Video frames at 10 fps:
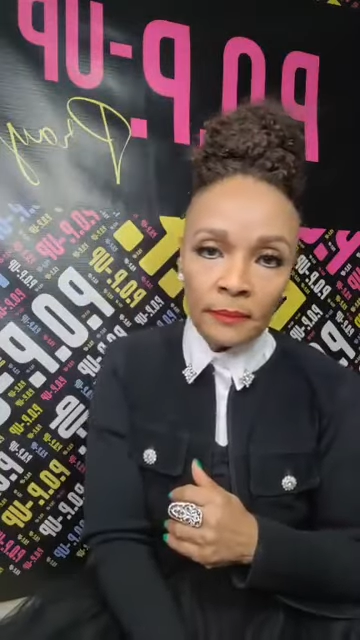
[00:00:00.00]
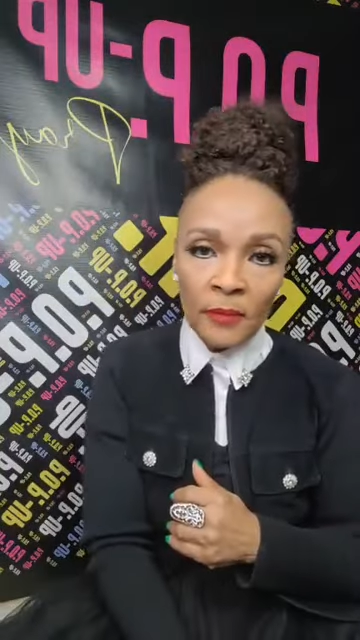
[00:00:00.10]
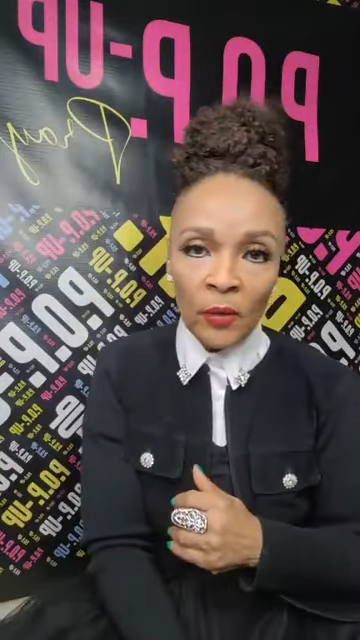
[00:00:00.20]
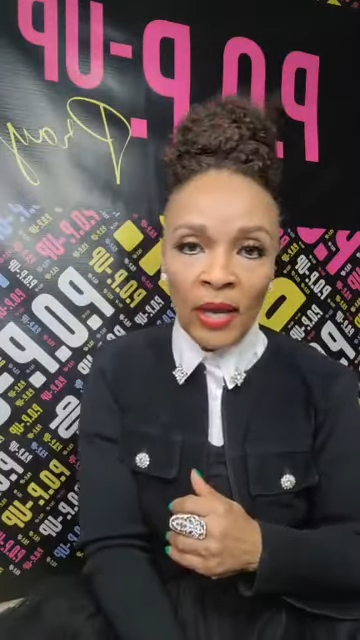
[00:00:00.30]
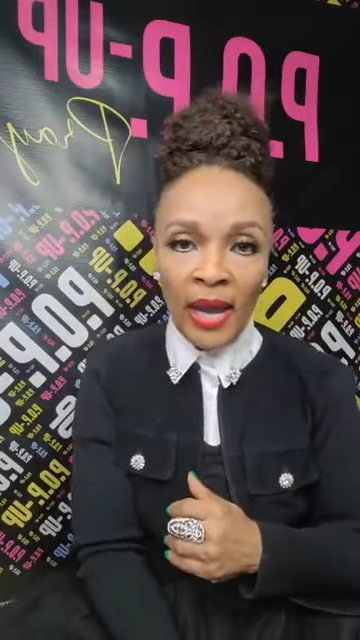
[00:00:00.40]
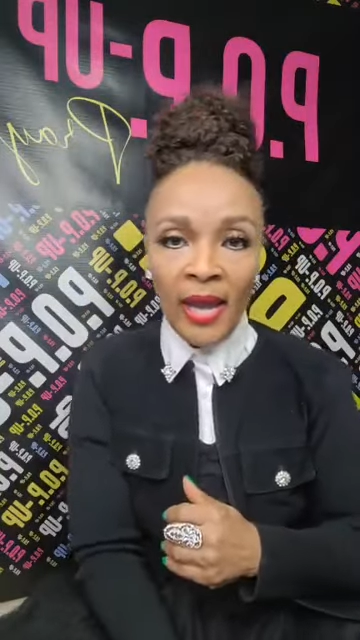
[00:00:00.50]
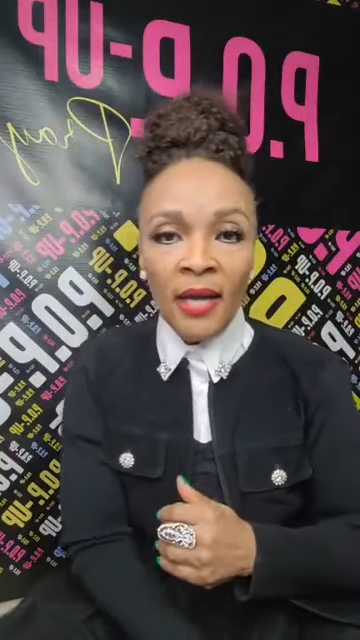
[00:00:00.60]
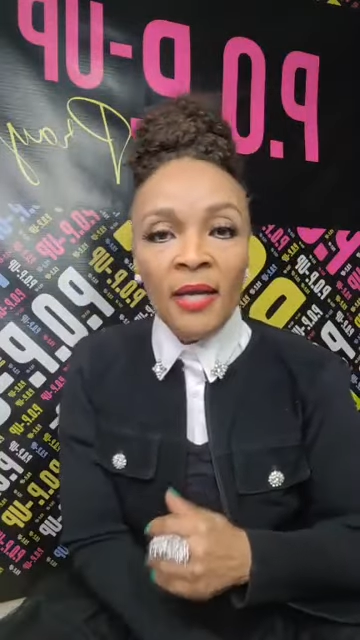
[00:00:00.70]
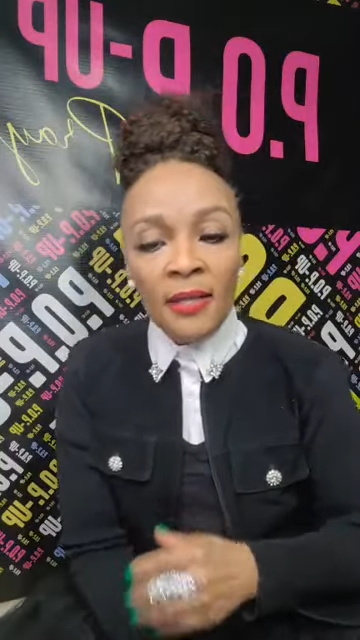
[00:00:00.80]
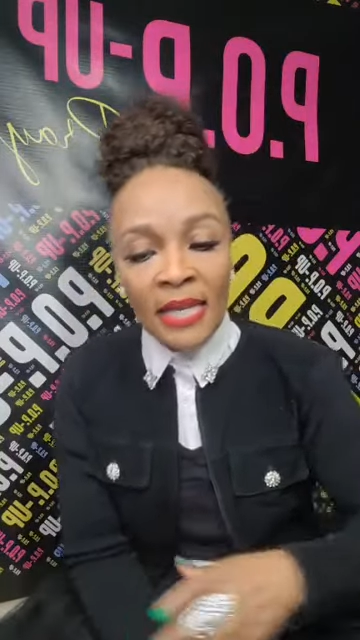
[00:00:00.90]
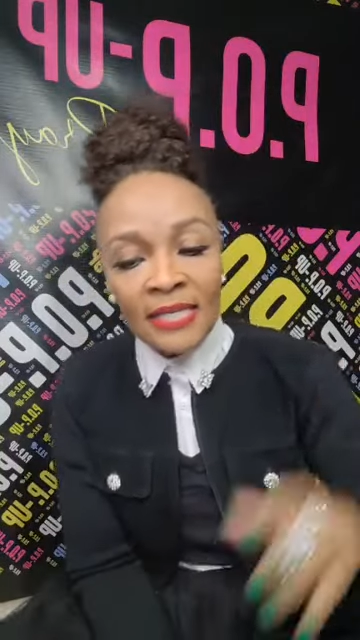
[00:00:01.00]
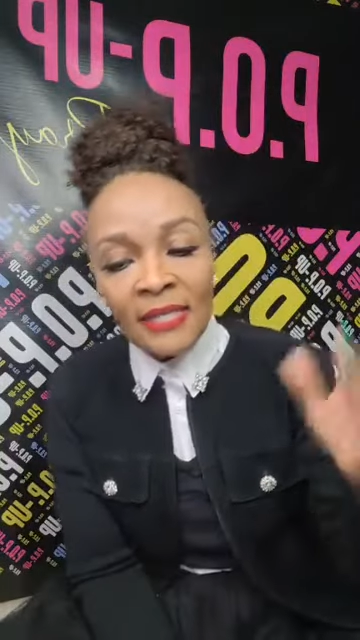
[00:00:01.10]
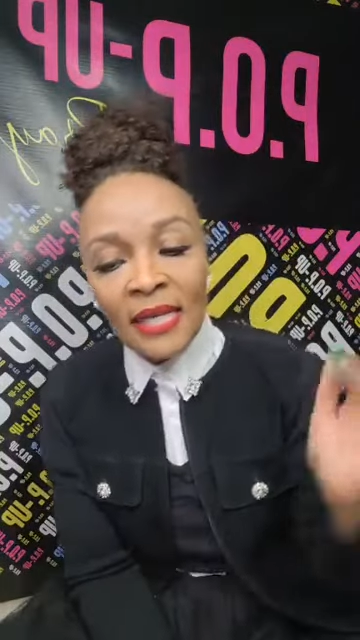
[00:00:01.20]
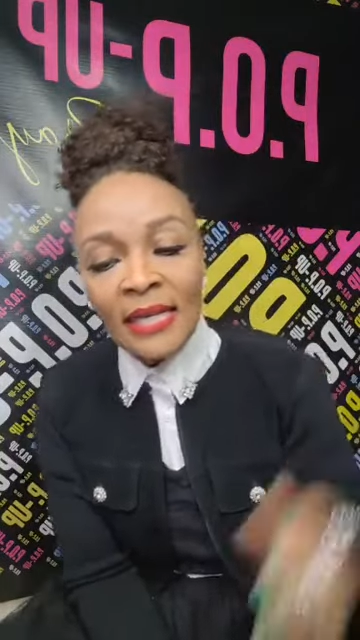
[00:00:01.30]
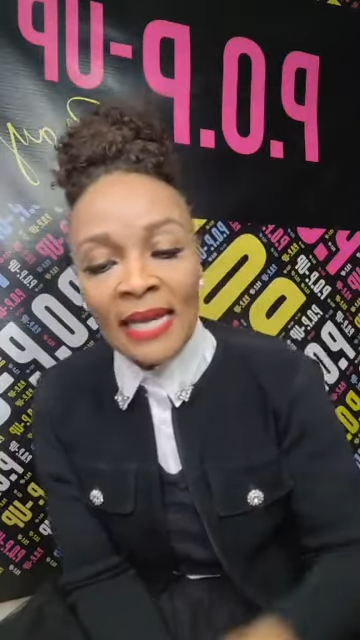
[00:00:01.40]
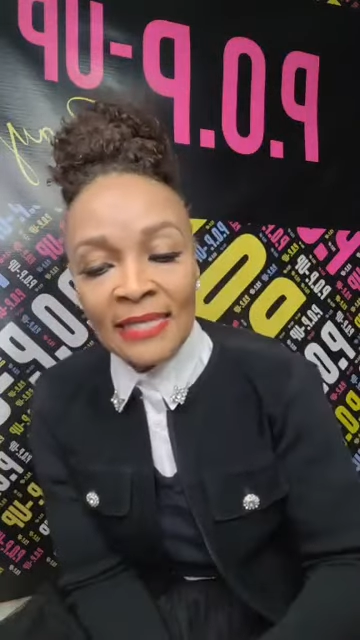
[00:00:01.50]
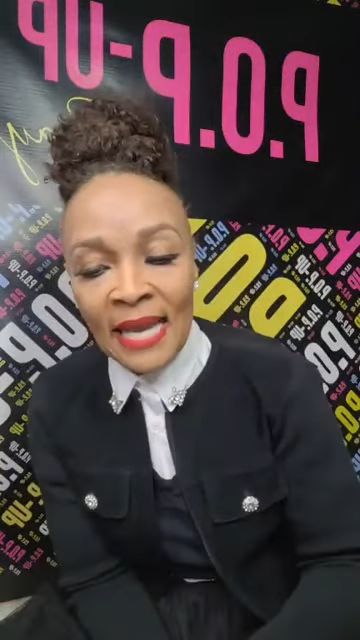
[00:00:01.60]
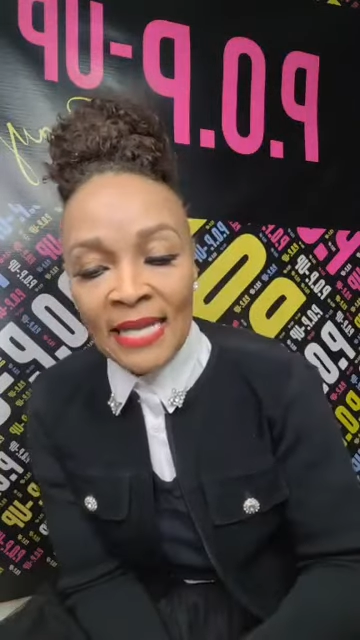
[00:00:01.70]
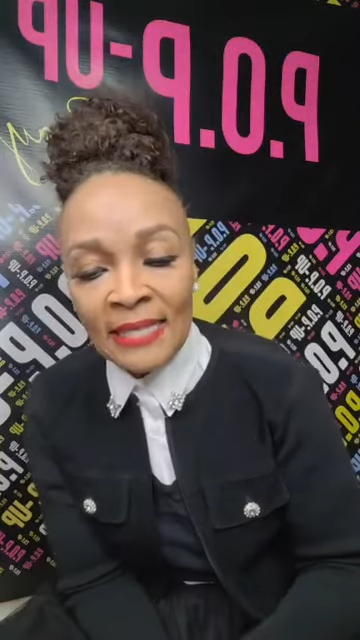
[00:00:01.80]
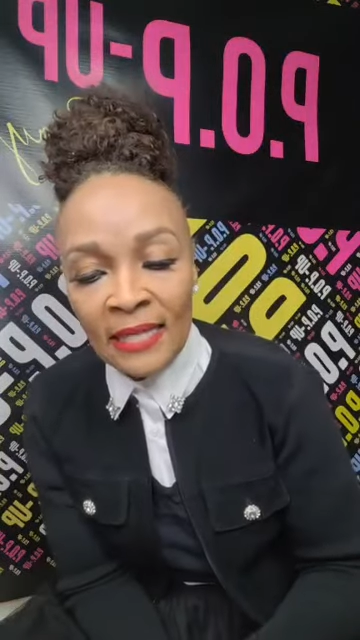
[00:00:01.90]
Okay, let's look at
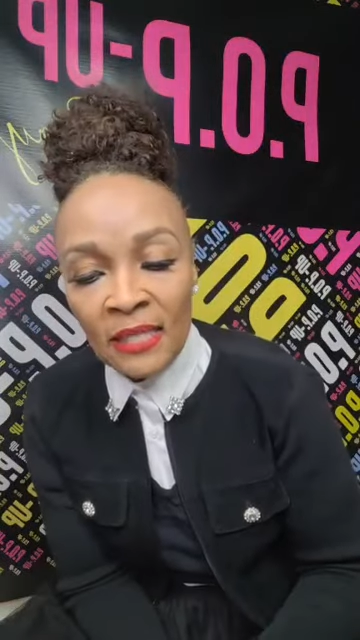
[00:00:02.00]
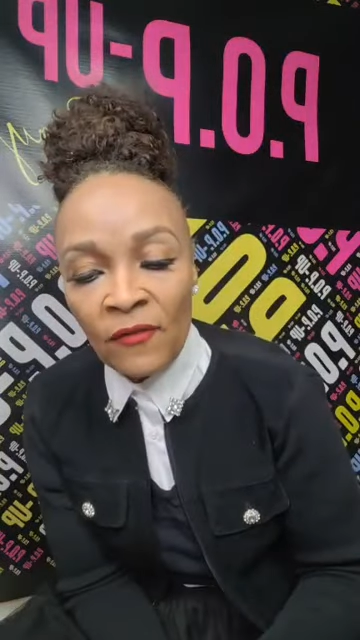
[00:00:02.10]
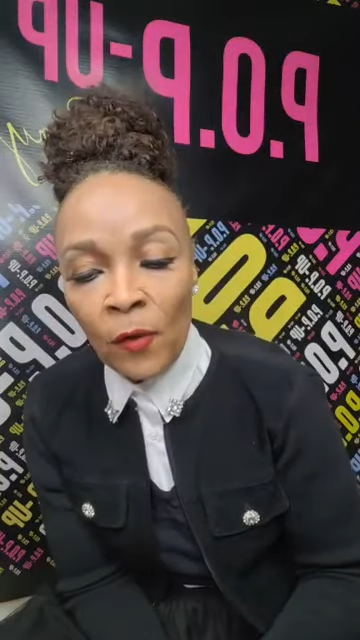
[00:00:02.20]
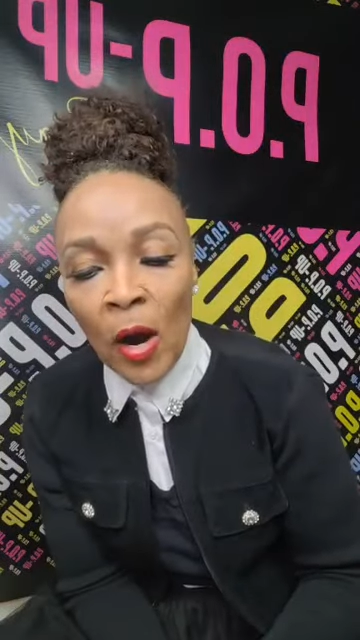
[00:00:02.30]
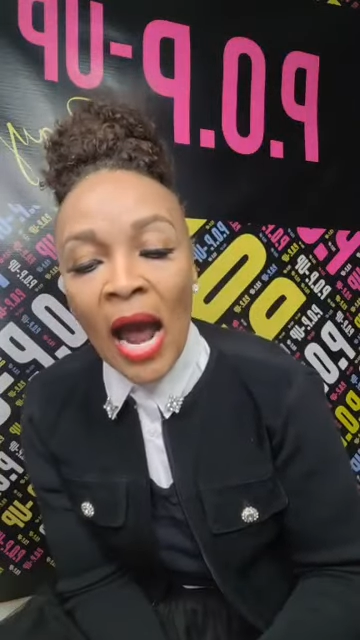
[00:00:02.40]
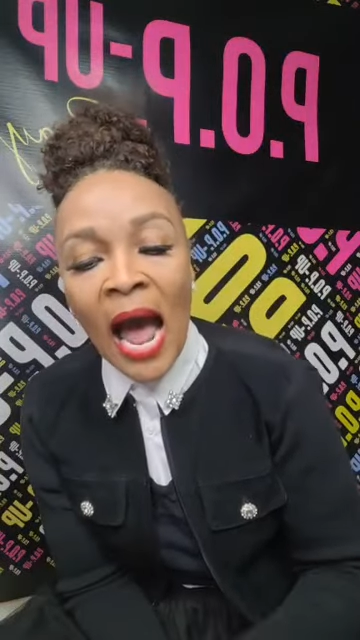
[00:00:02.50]
Isaiah 64.